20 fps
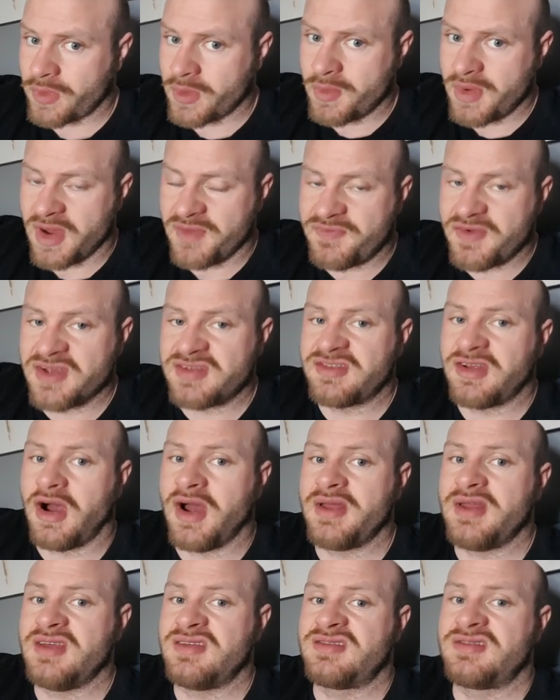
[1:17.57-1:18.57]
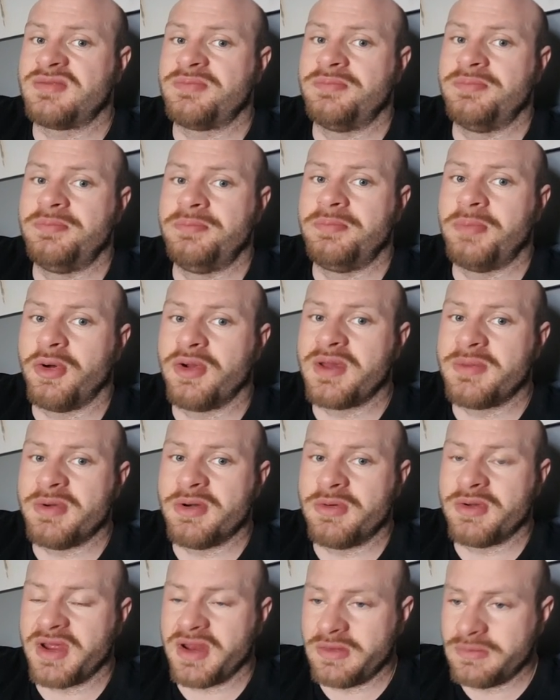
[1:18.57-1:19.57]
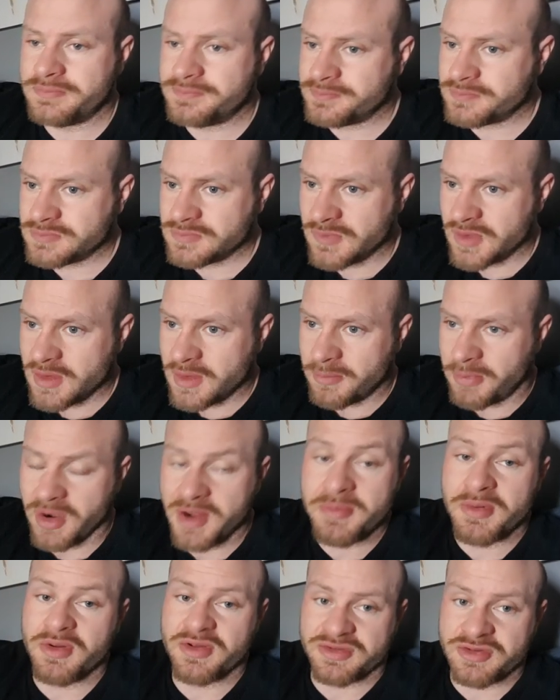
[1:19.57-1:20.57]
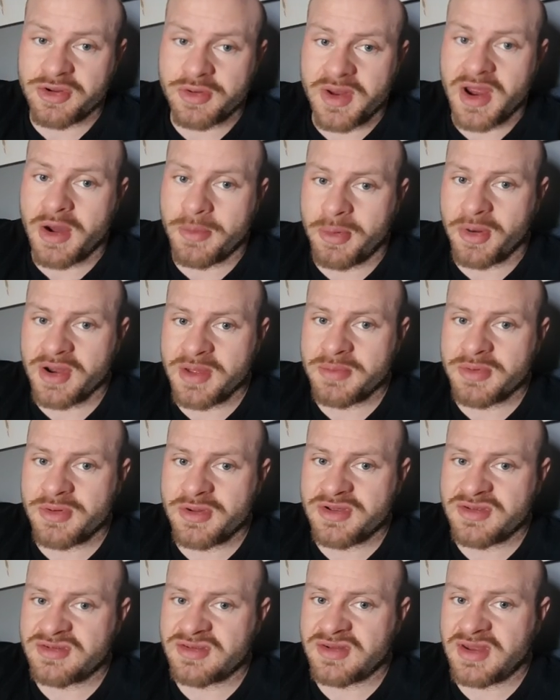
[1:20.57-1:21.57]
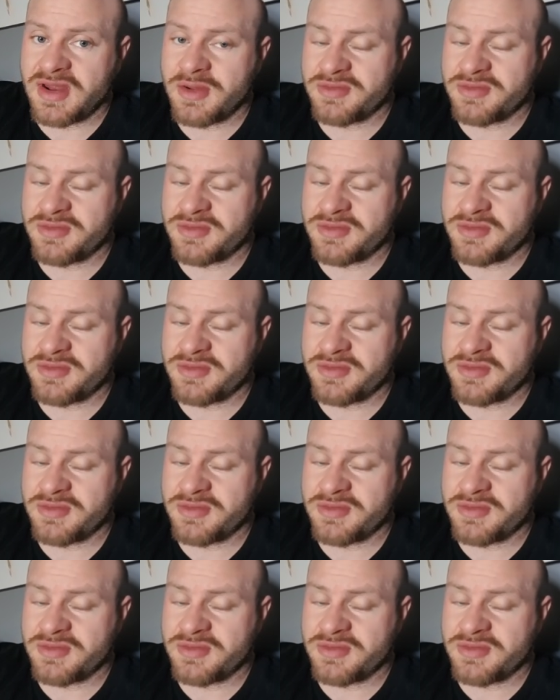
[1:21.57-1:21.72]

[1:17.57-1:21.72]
when I first started this, bodybuilders knew they were bodybuilders.